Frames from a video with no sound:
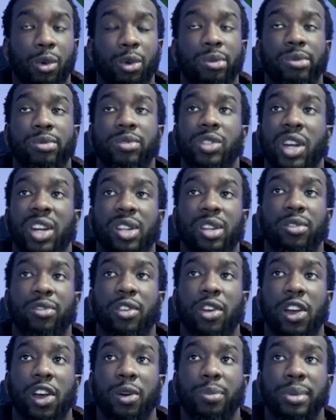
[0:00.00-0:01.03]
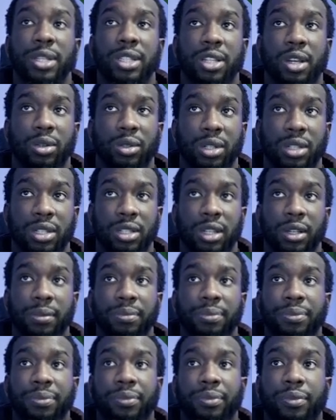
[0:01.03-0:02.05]
traded for LP tokens.
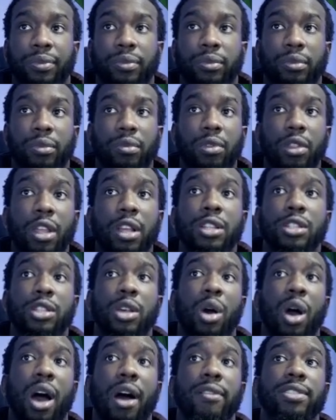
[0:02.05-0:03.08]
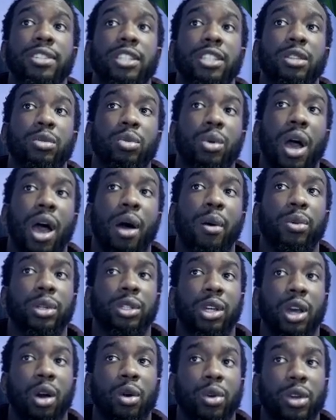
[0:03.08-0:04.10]
So obviously I would
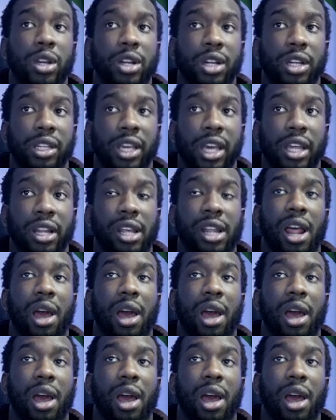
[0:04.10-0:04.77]
go here again and I